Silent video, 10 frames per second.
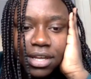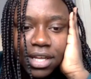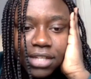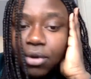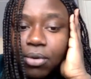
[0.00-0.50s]

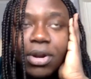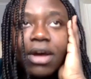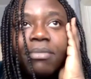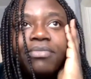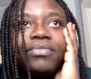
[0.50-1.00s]
it's
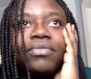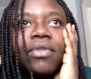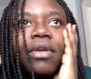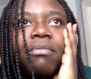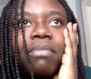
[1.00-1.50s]
Corona.
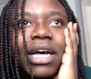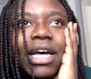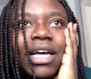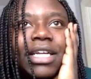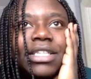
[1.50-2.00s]

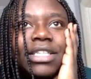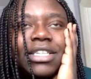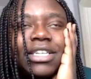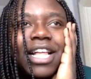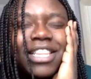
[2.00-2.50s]
But
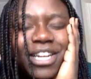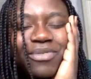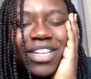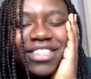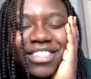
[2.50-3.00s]
a
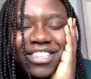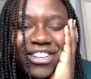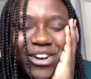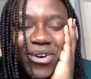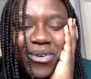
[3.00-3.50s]
little bit,
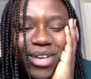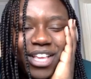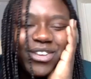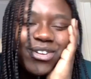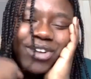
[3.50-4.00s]
you know,
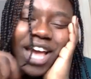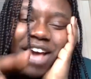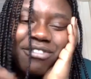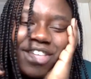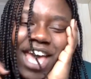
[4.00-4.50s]
you don't
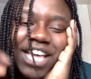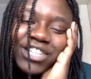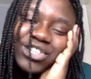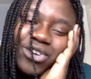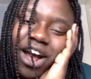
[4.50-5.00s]
have the
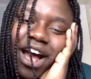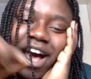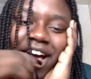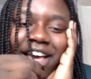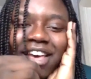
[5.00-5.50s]

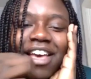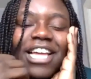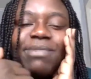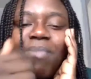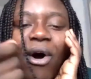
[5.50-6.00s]
extra
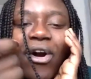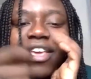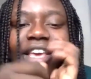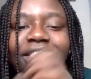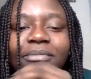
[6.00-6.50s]

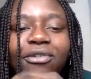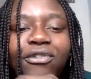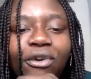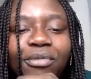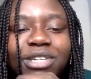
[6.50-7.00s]
spark in the
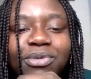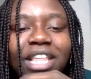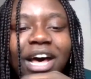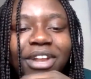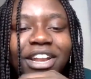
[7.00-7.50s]
performance
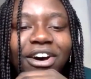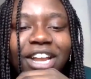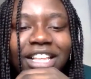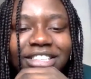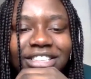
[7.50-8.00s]
without an
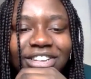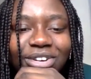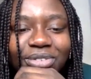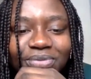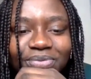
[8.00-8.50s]
audience, you
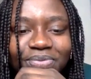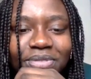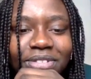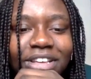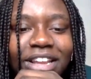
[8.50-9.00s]
know,
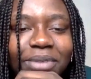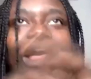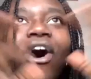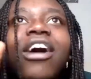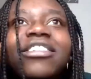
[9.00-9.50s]
and
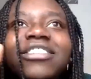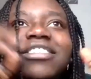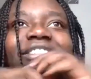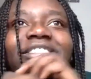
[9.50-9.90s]
applause.